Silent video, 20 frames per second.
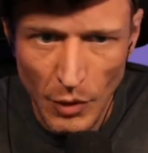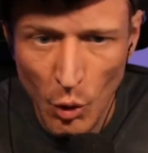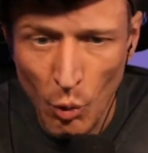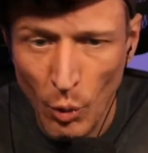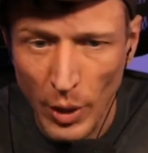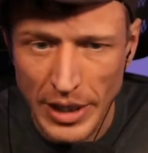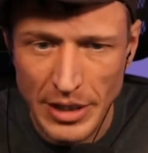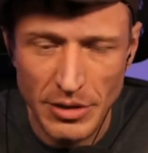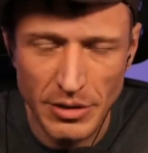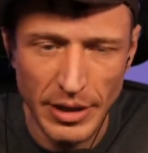
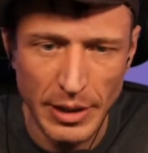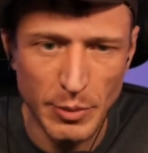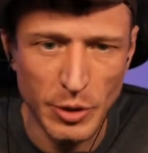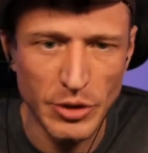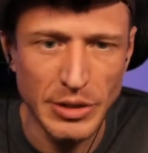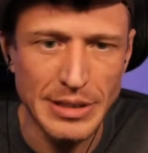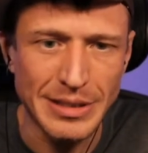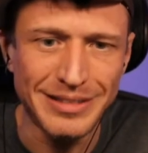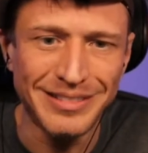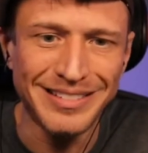wage
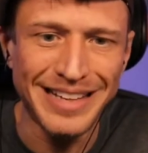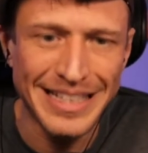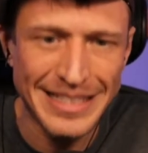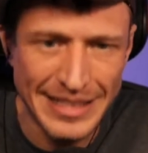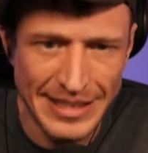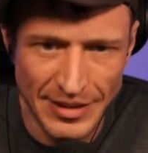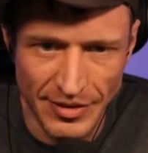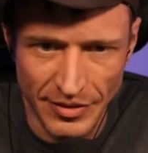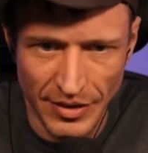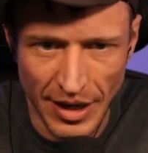labor is less
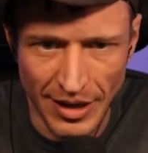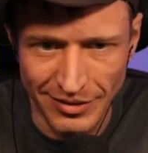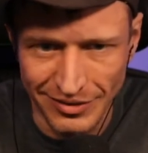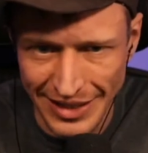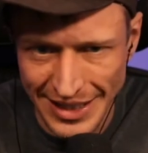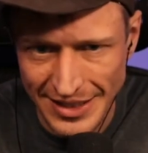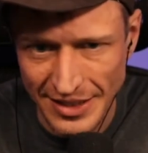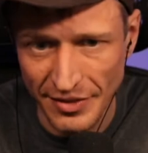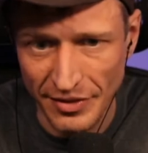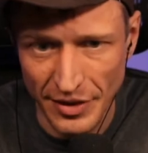
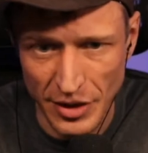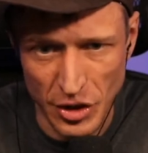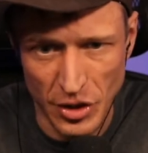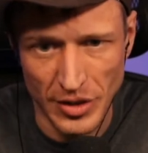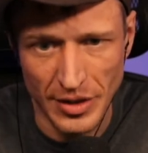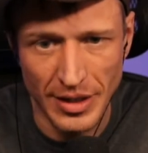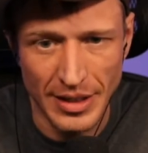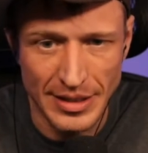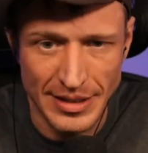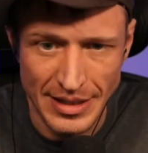
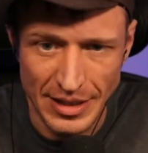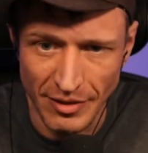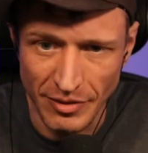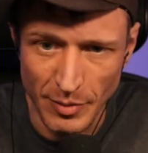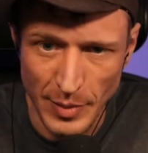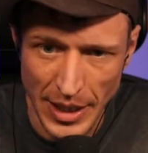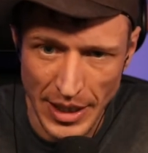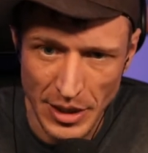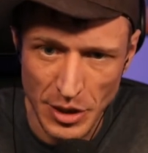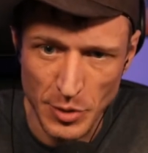efficient than
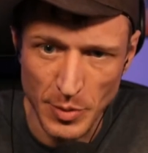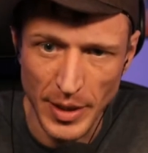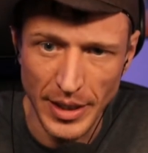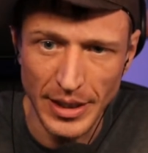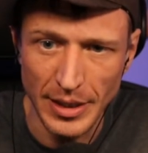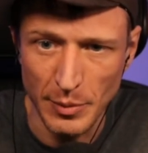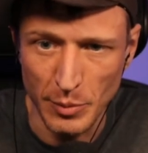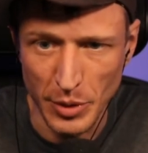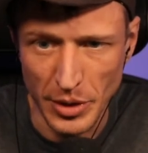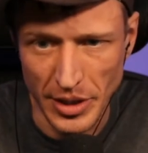
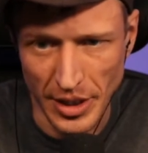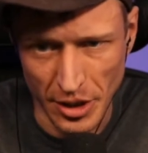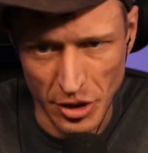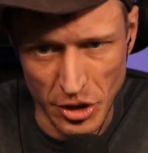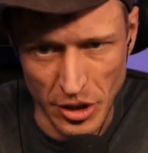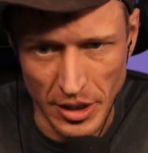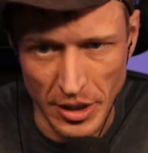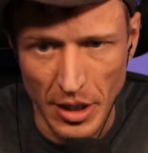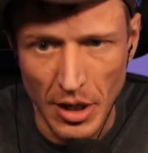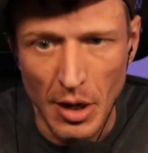self-management in
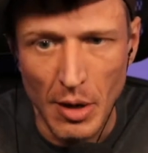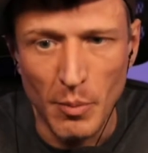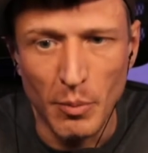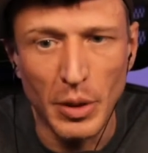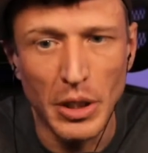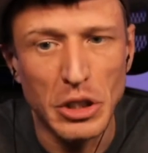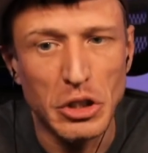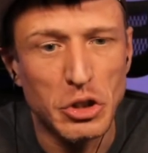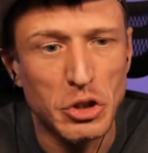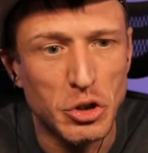production,
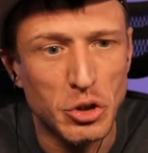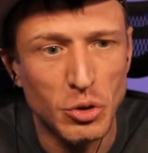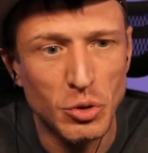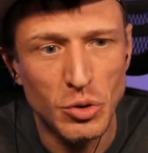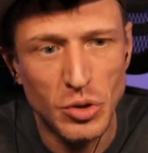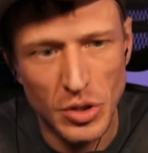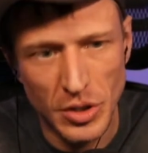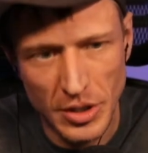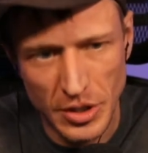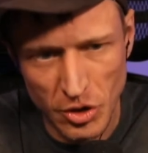but due
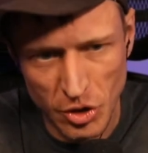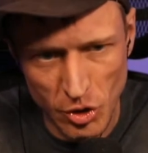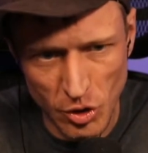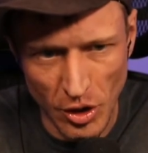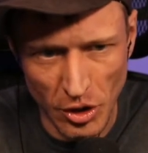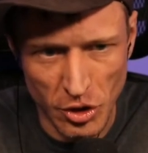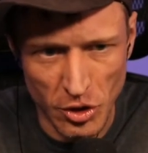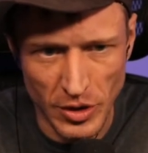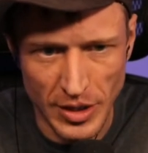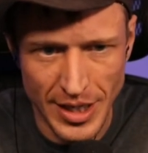to the
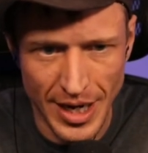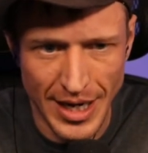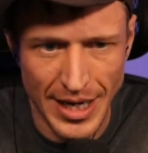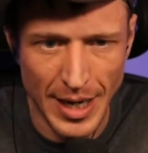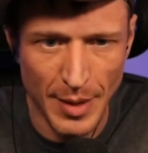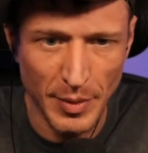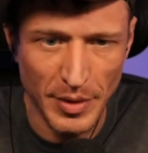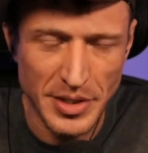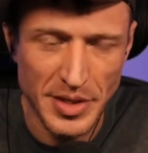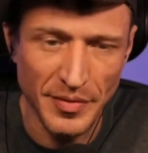structure and
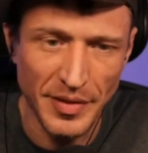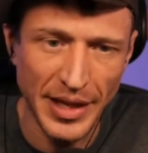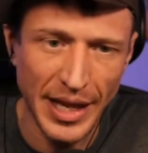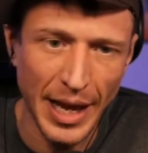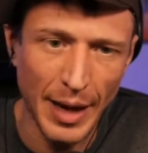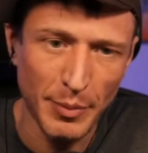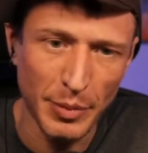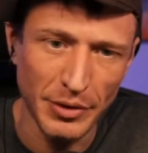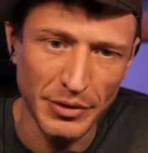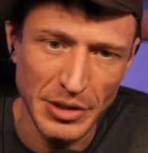dynamics of the
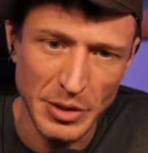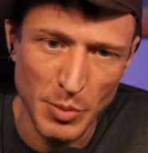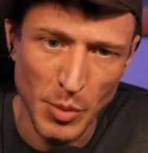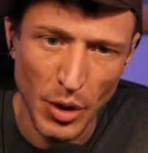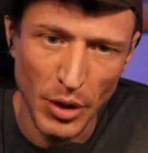capitalist